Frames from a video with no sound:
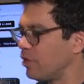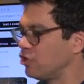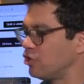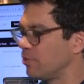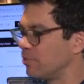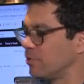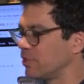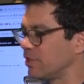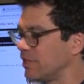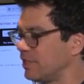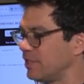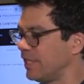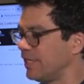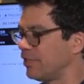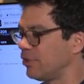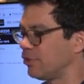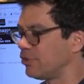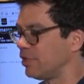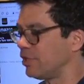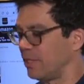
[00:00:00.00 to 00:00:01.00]
Someone said,
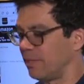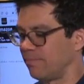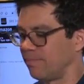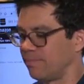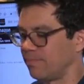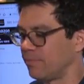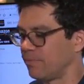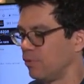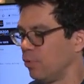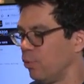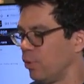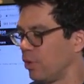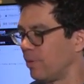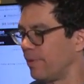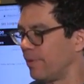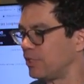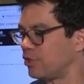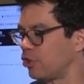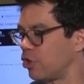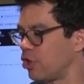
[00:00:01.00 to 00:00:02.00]
"Take your time." What
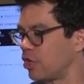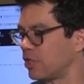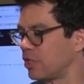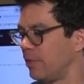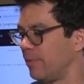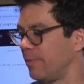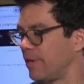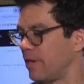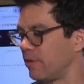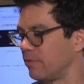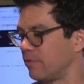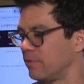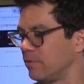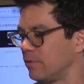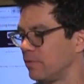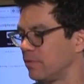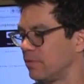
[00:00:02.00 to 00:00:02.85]
am I talking about?